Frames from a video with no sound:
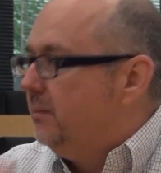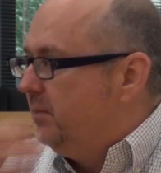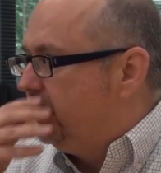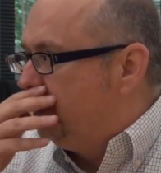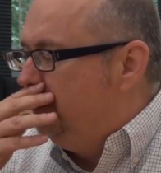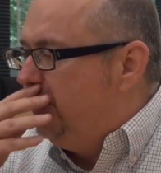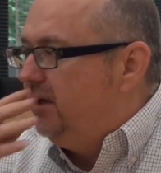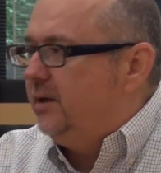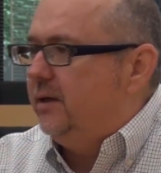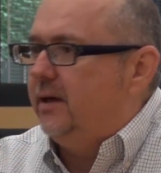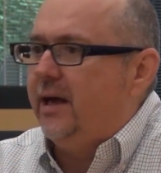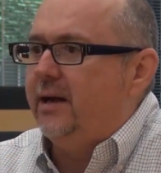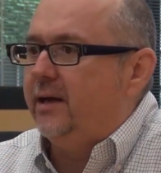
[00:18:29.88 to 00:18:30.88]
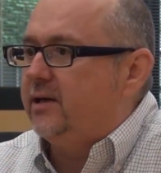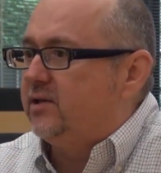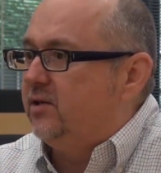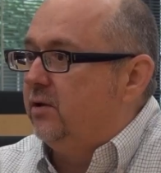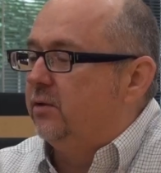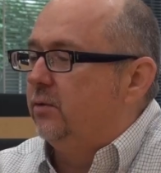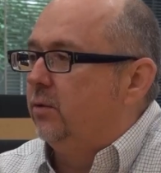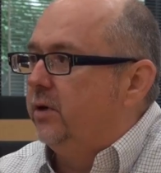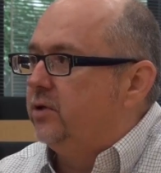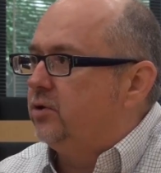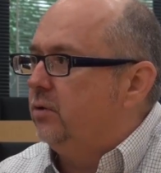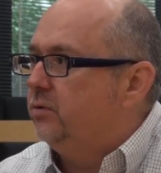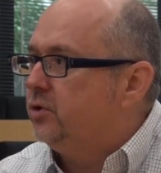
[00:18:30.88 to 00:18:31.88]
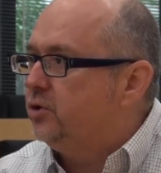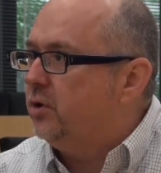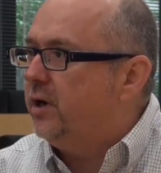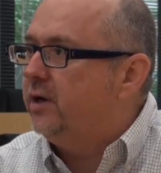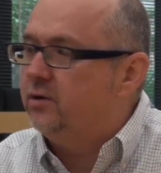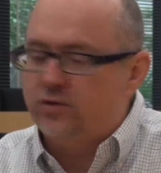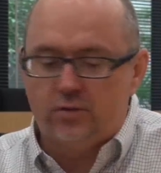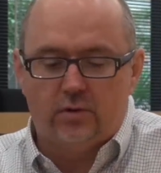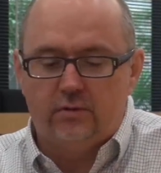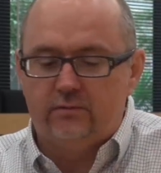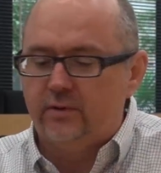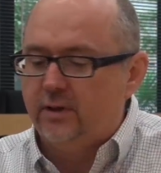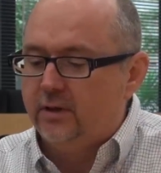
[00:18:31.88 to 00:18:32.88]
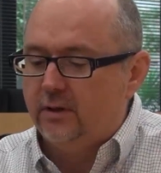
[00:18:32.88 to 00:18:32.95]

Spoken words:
But the media and I guess the authorities always try to sort of